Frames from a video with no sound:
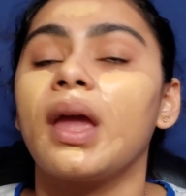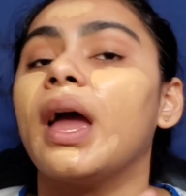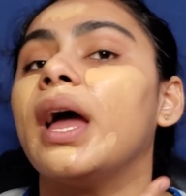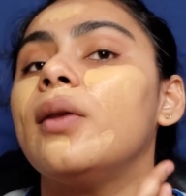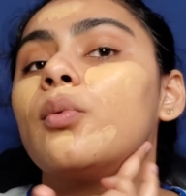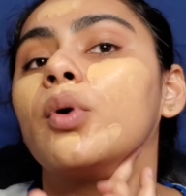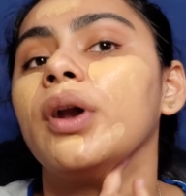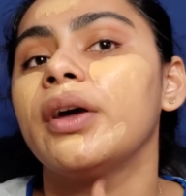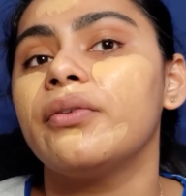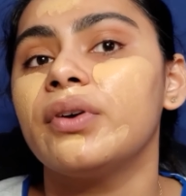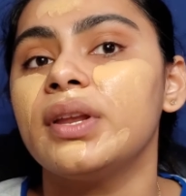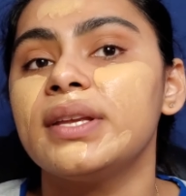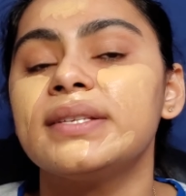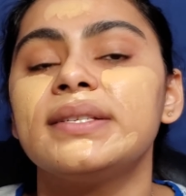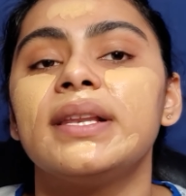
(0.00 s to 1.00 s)
And whatever
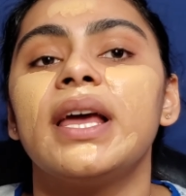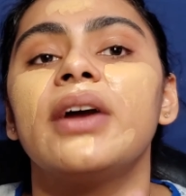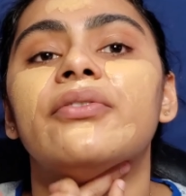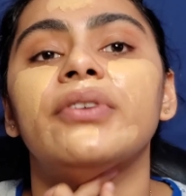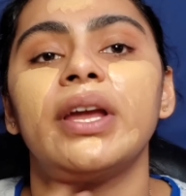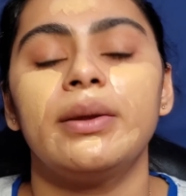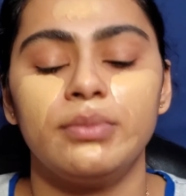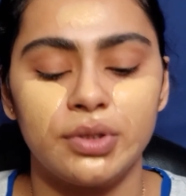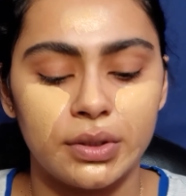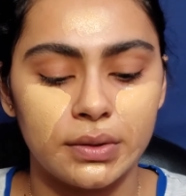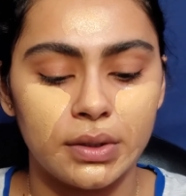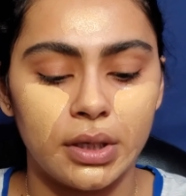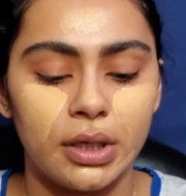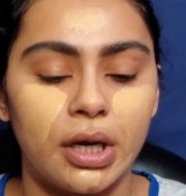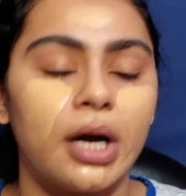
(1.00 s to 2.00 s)
is left, I'm
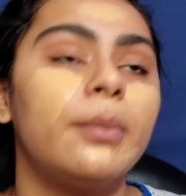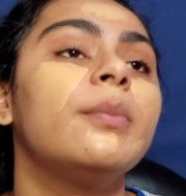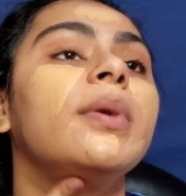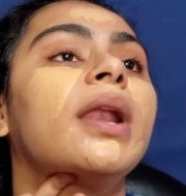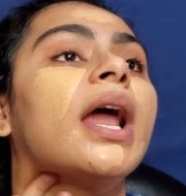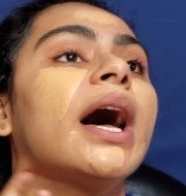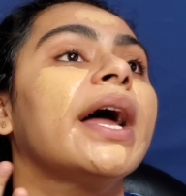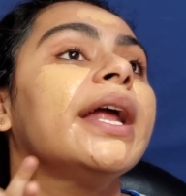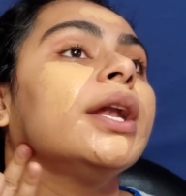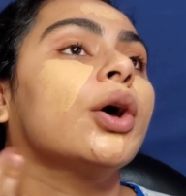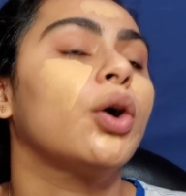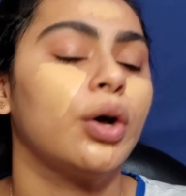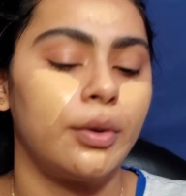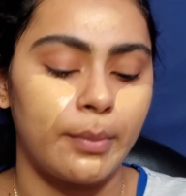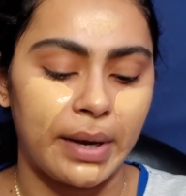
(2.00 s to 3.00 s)
just gonna apply it
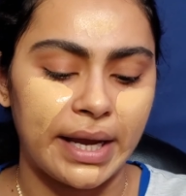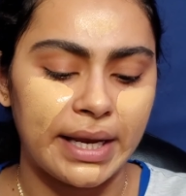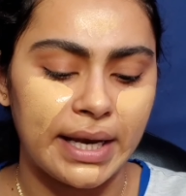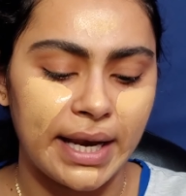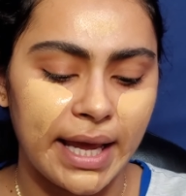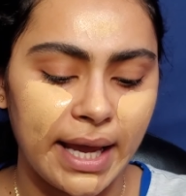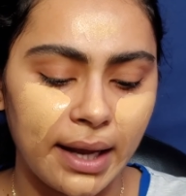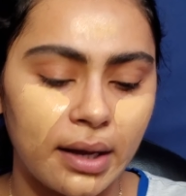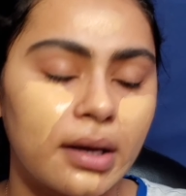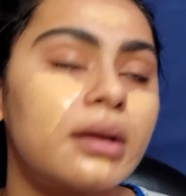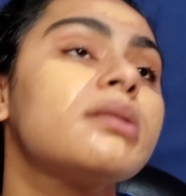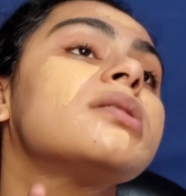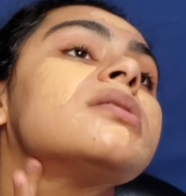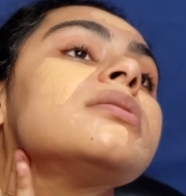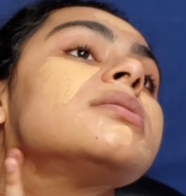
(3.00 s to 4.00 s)
on my neck,
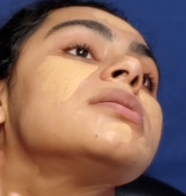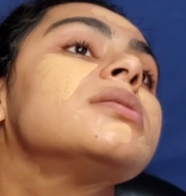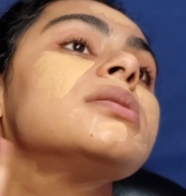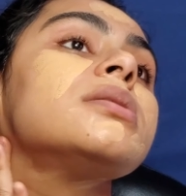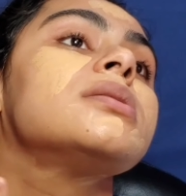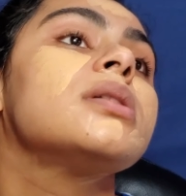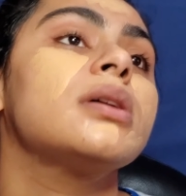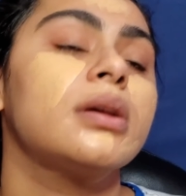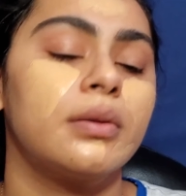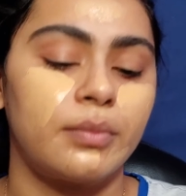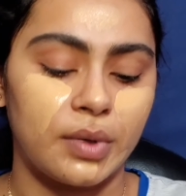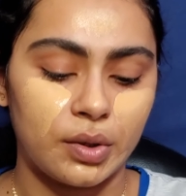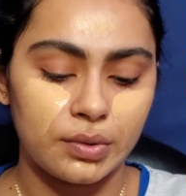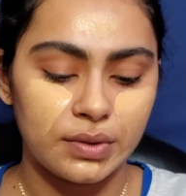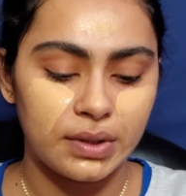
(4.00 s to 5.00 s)

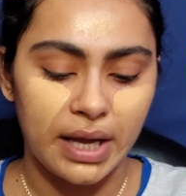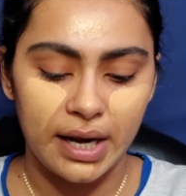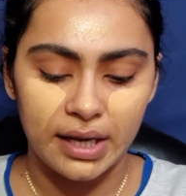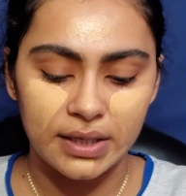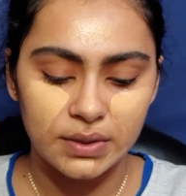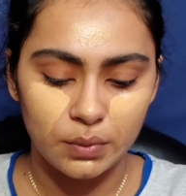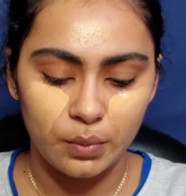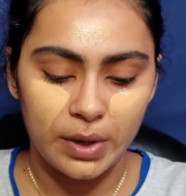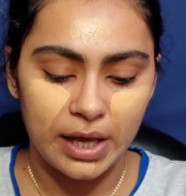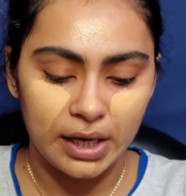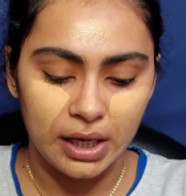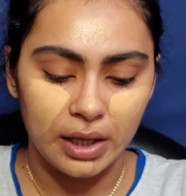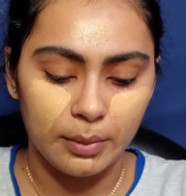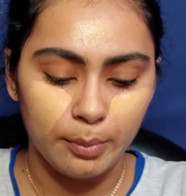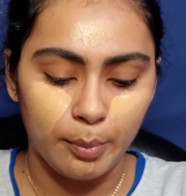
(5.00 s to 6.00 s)
because that is
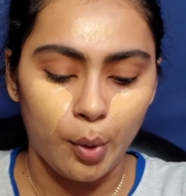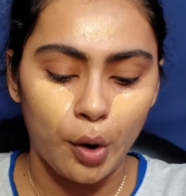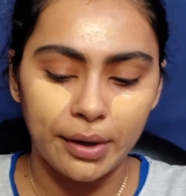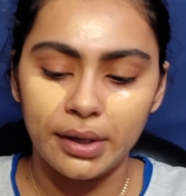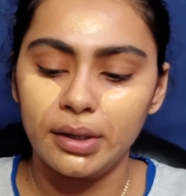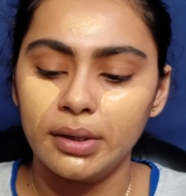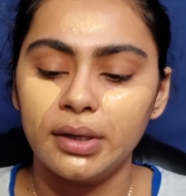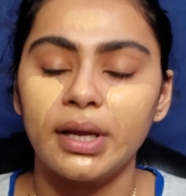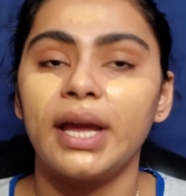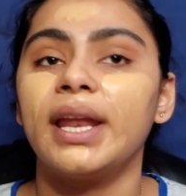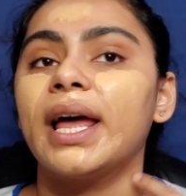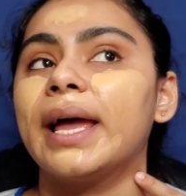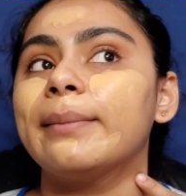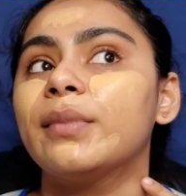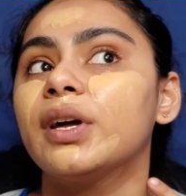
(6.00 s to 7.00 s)
very important.
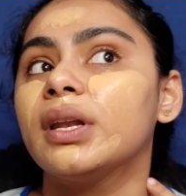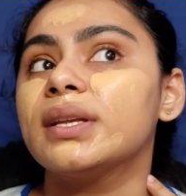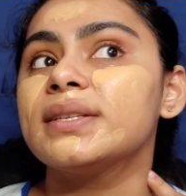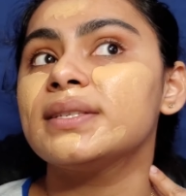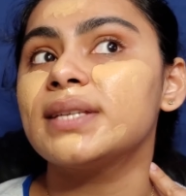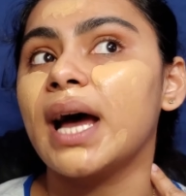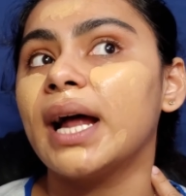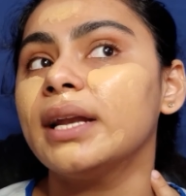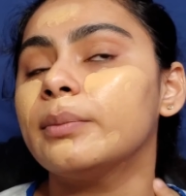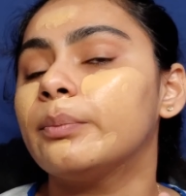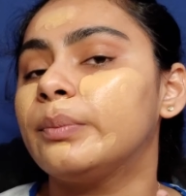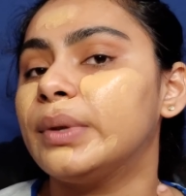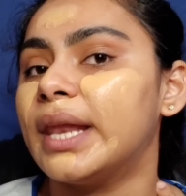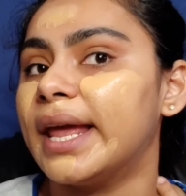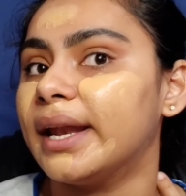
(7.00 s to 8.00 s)
And I'm gonna start
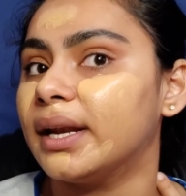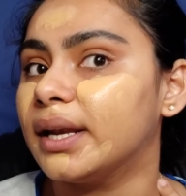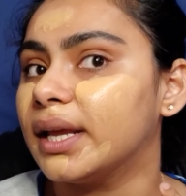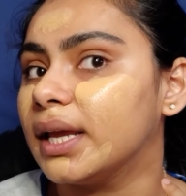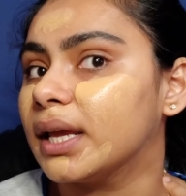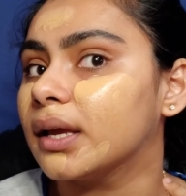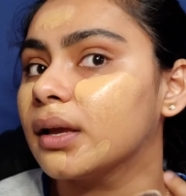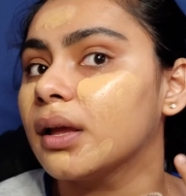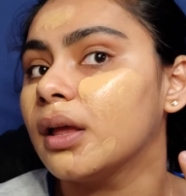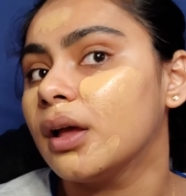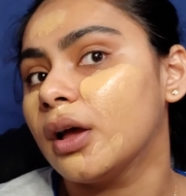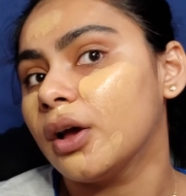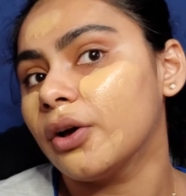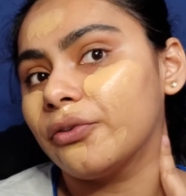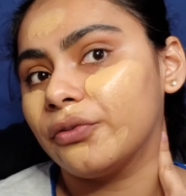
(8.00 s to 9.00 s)
blending
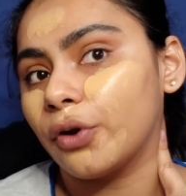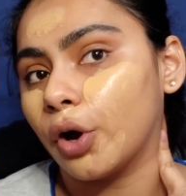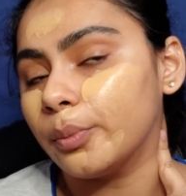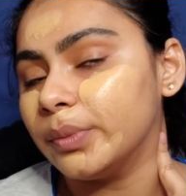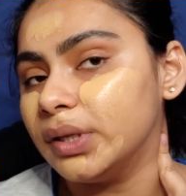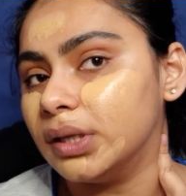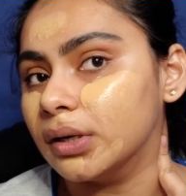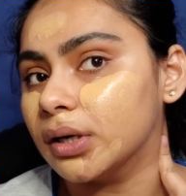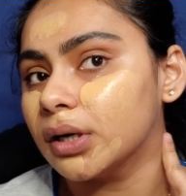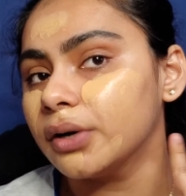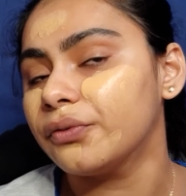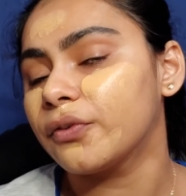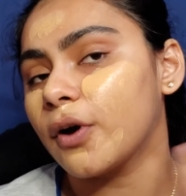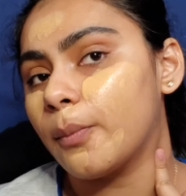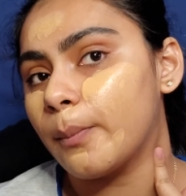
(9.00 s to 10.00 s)
from
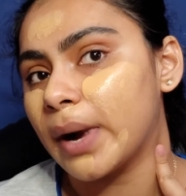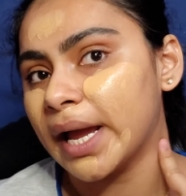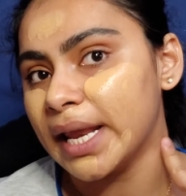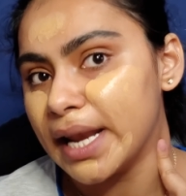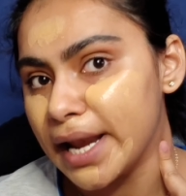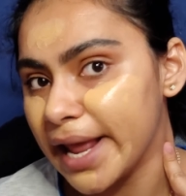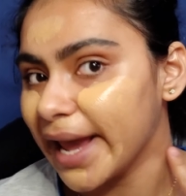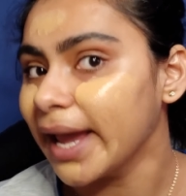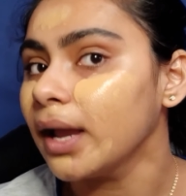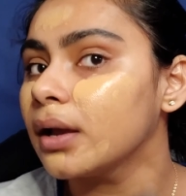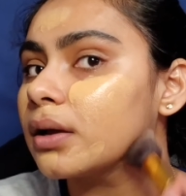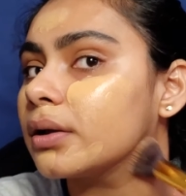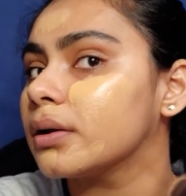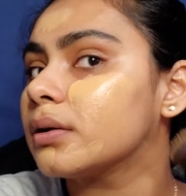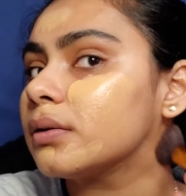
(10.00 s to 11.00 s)
here, from my
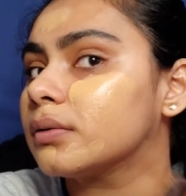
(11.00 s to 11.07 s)
neck.